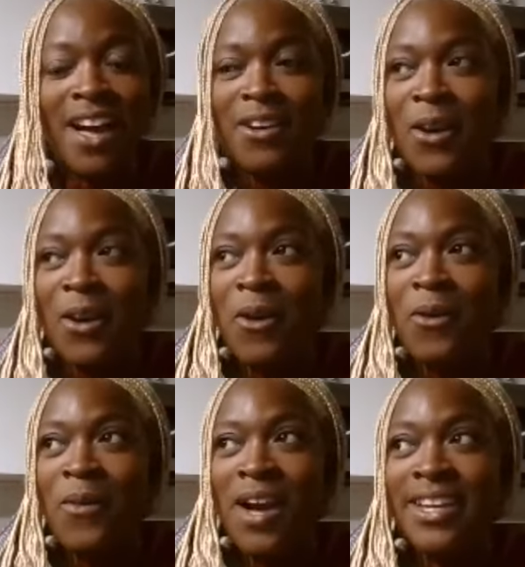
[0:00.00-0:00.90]

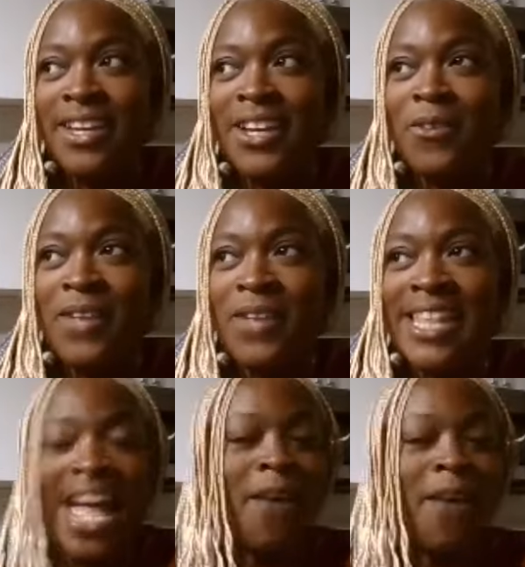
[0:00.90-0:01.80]
ago you know
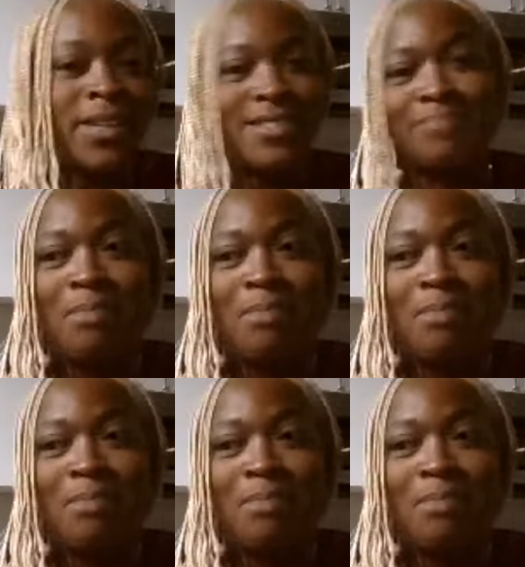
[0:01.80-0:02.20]
now it's